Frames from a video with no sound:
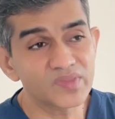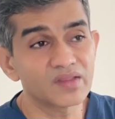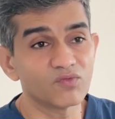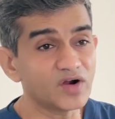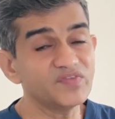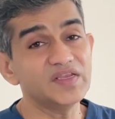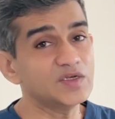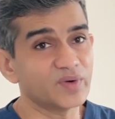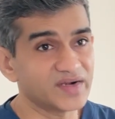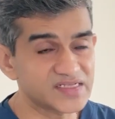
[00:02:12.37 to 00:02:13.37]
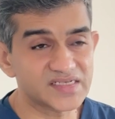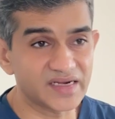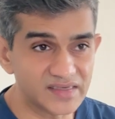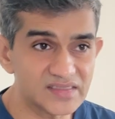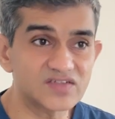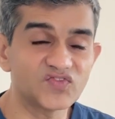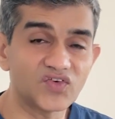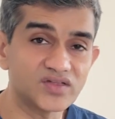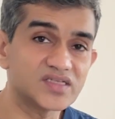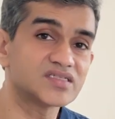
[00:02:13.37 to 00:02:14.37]
what we need to understand is
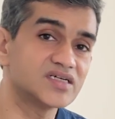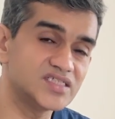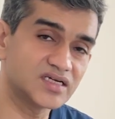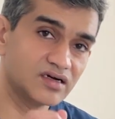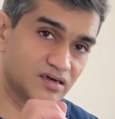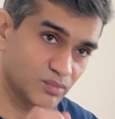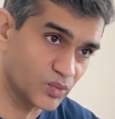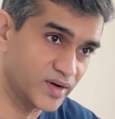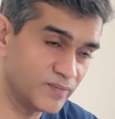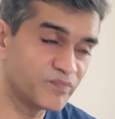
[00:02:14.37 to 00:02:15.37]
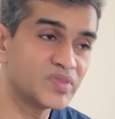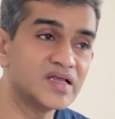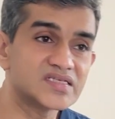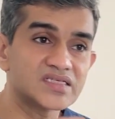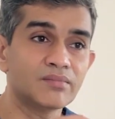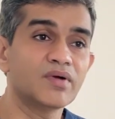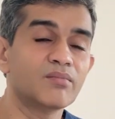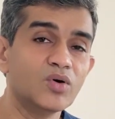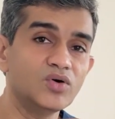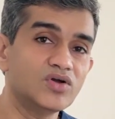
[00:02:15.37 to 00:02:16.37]
for the surgical removal, some
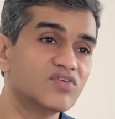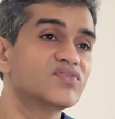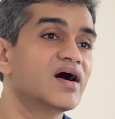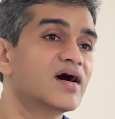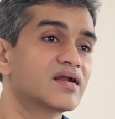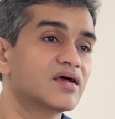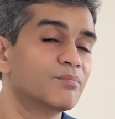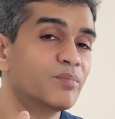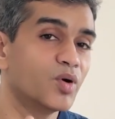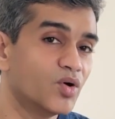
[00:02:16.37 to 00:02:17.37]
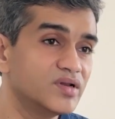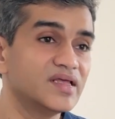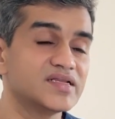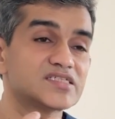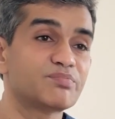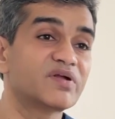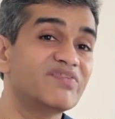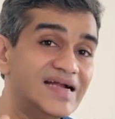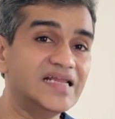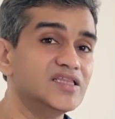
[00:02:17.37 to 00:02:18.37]
amount of our bone that is
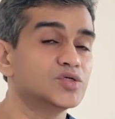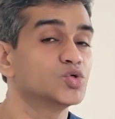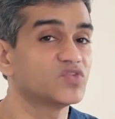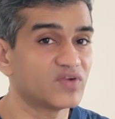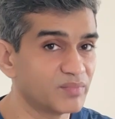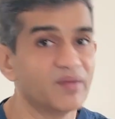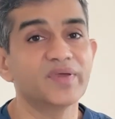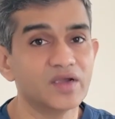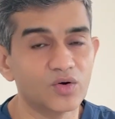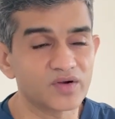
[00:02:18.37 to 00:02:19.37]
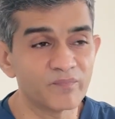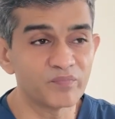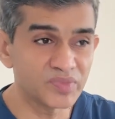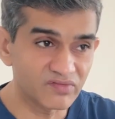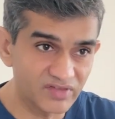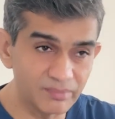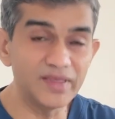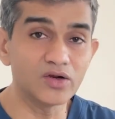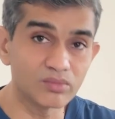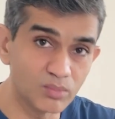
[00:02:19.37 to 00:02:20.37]
preventing the tooth from coming out will be
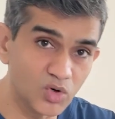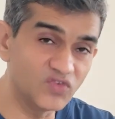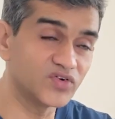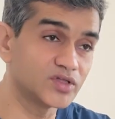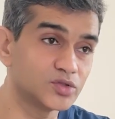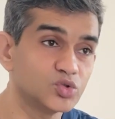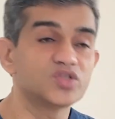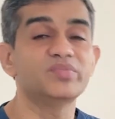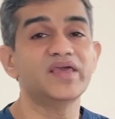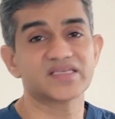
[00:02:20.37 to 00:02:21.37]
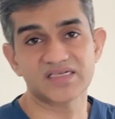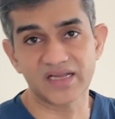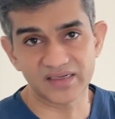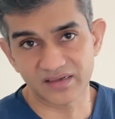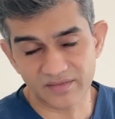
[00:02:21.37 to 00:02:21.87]
removed for the tooth to be extracted.